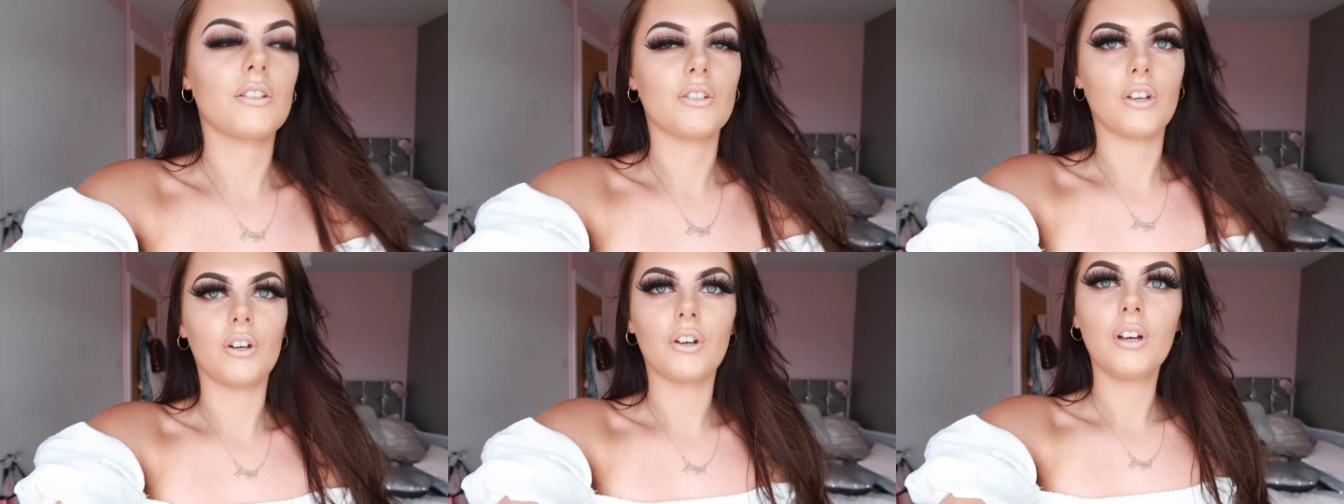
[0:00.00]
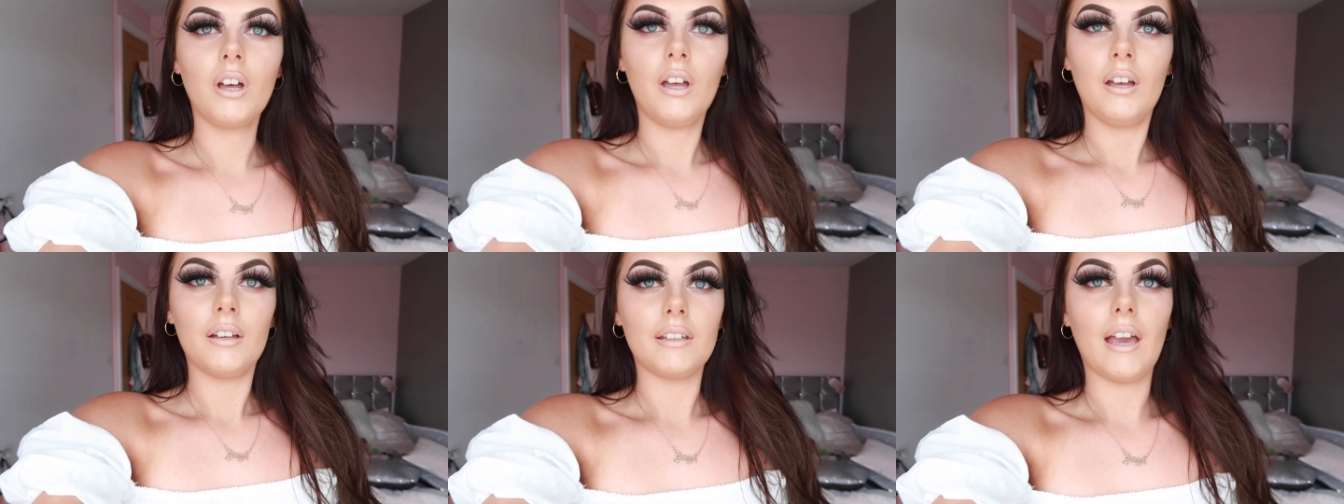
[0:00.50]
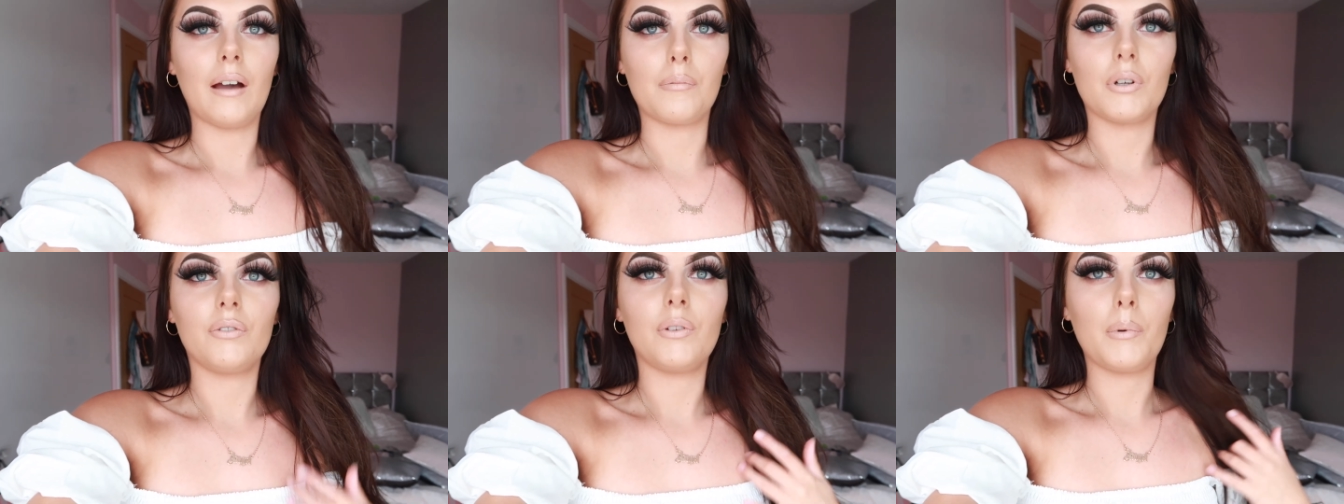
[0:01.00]
So yeah, I'm
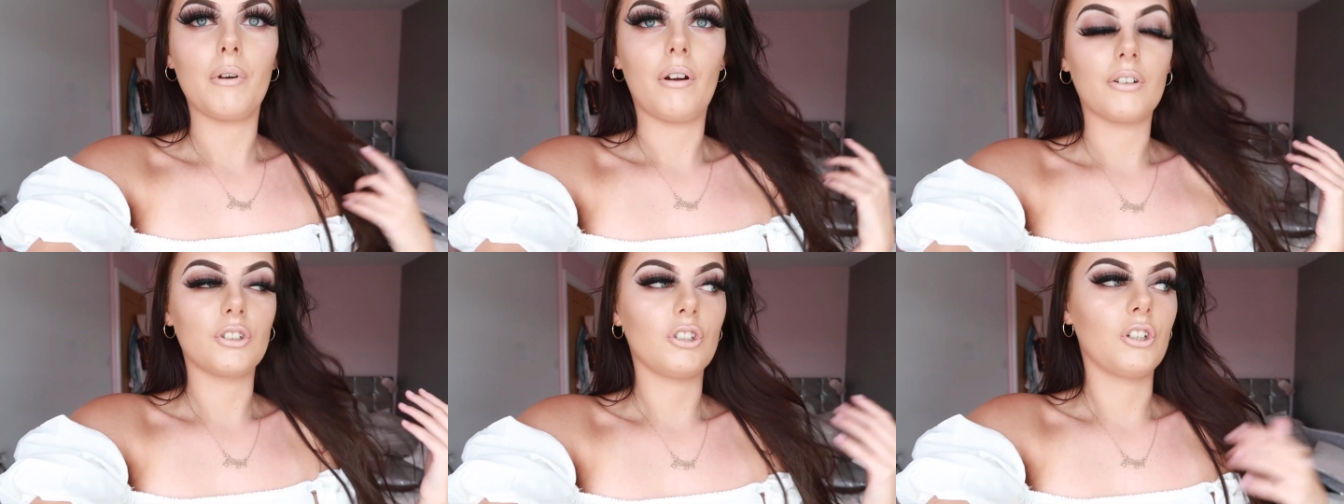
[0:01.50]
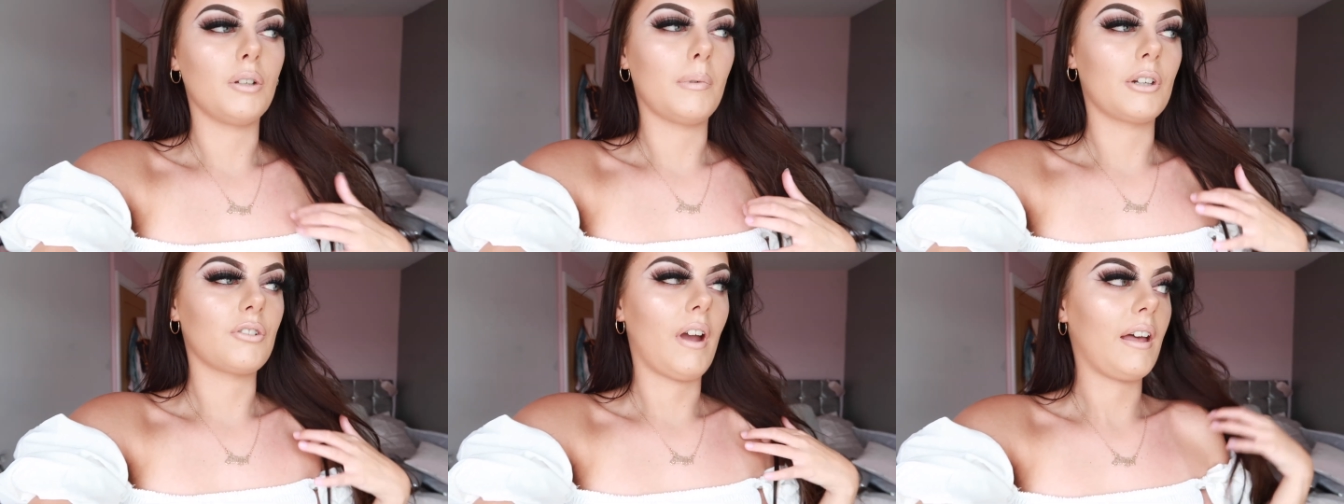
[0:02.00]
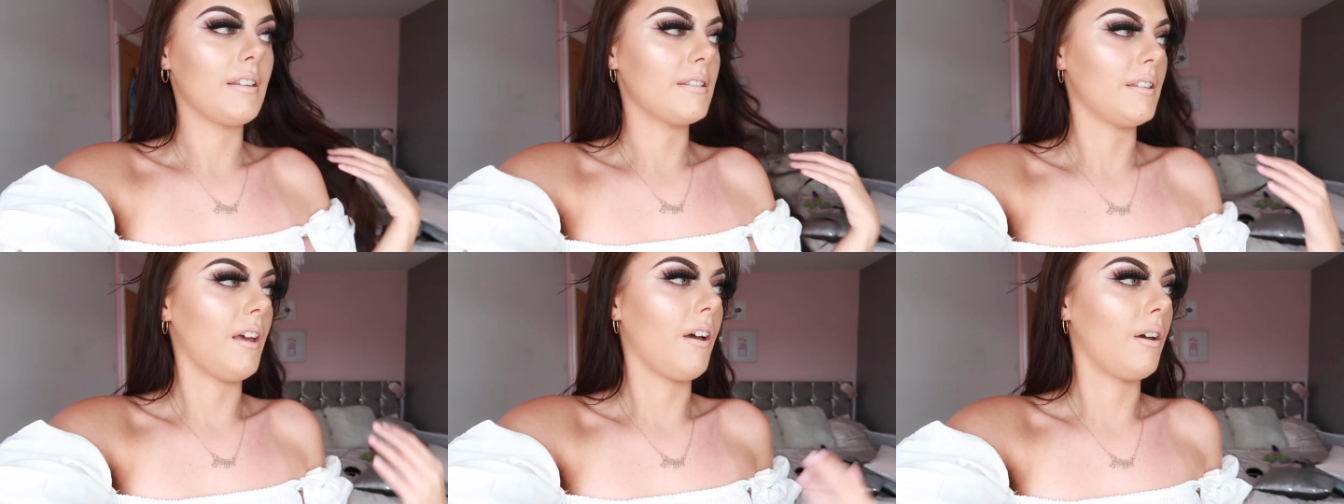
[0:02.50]
going to flip you around and show you my dress.